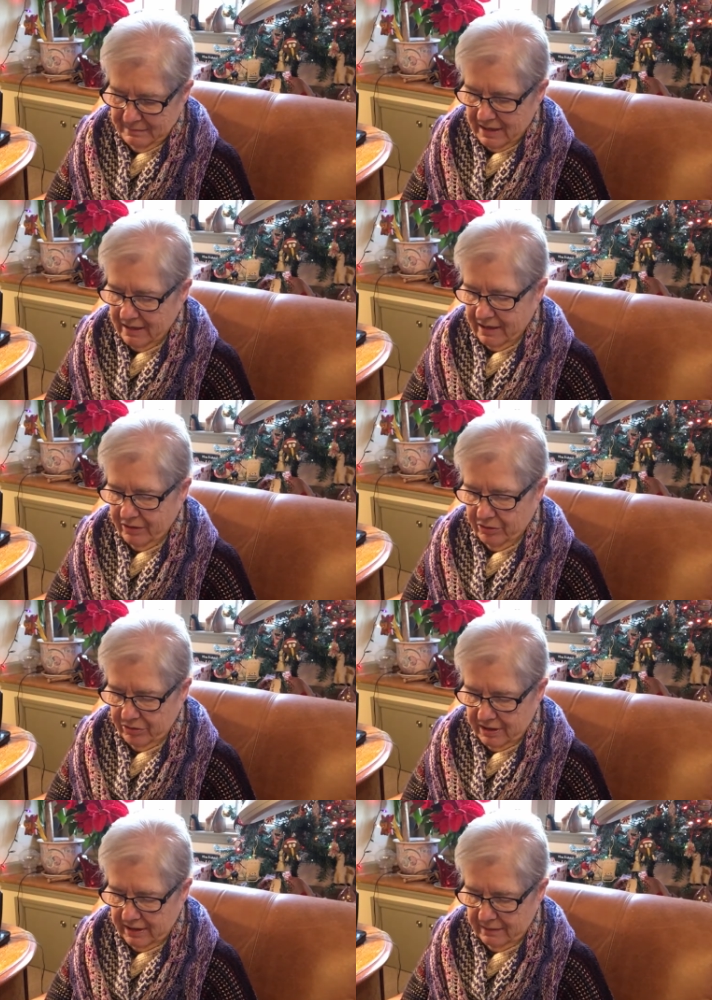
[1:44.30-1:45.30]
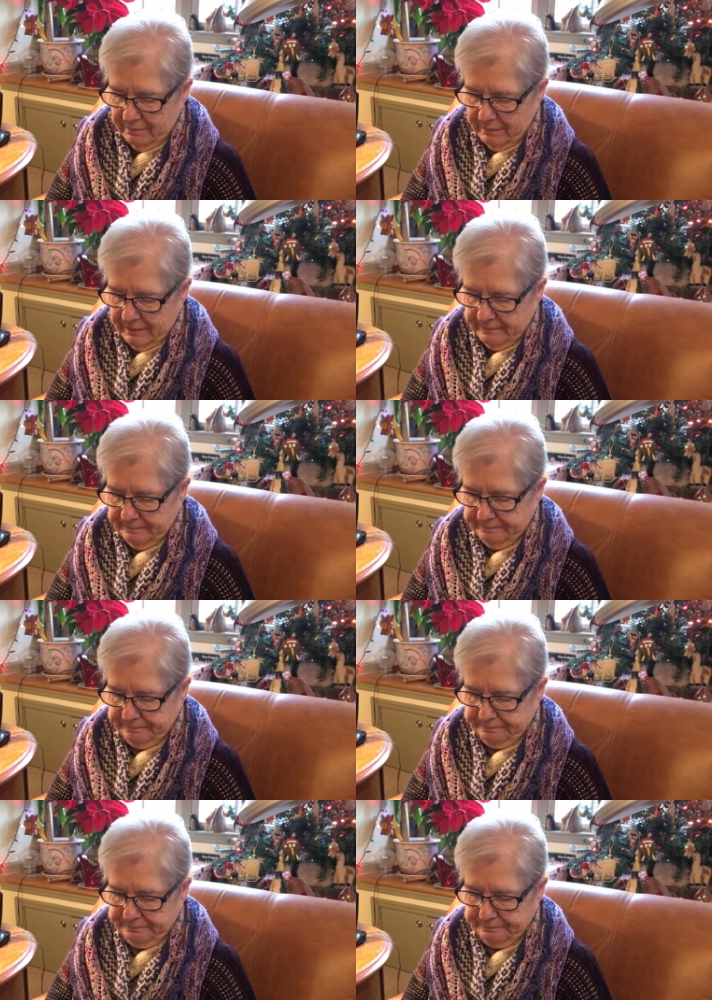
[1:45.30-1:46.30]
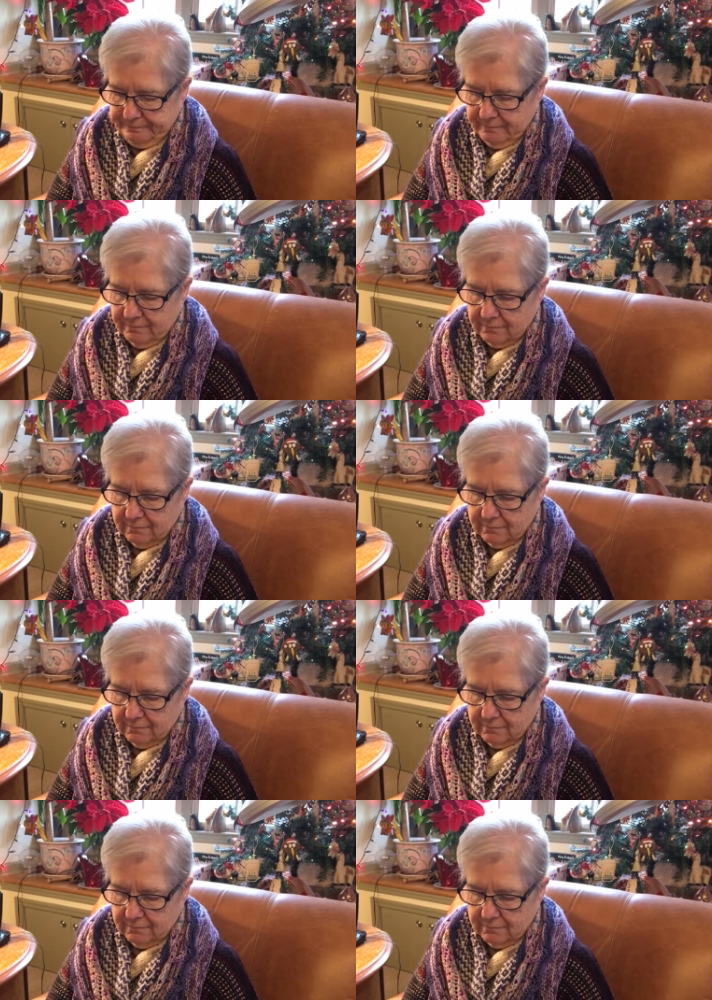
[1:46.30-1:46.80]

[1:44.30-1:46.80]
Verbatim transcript: Megan and her teeth.